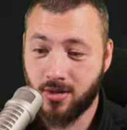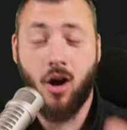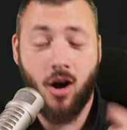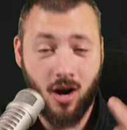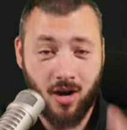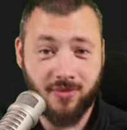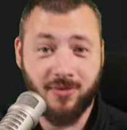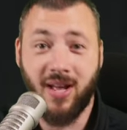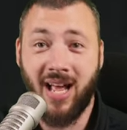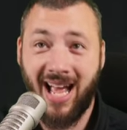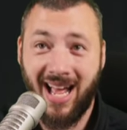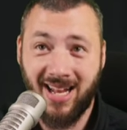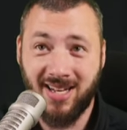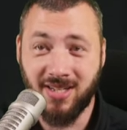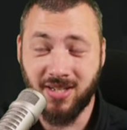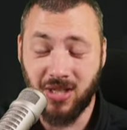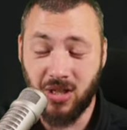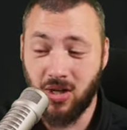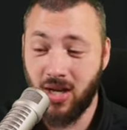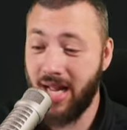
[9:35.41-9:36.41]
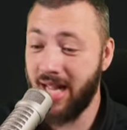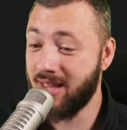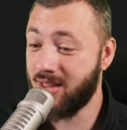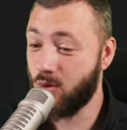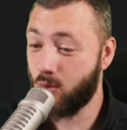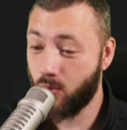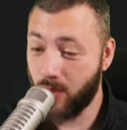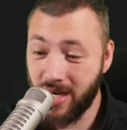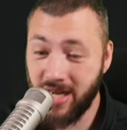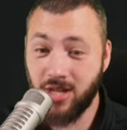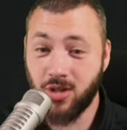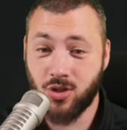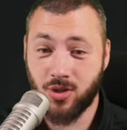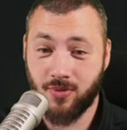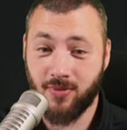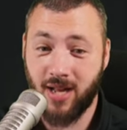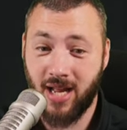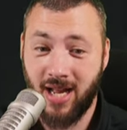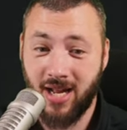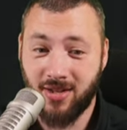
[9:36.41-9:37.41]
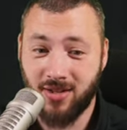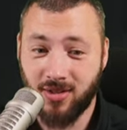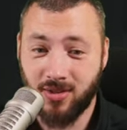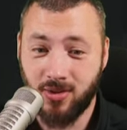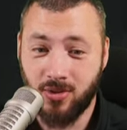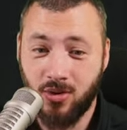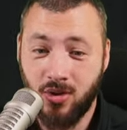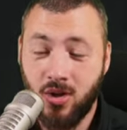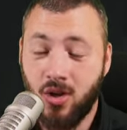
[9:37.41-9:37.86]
of a handle and the range of a handle,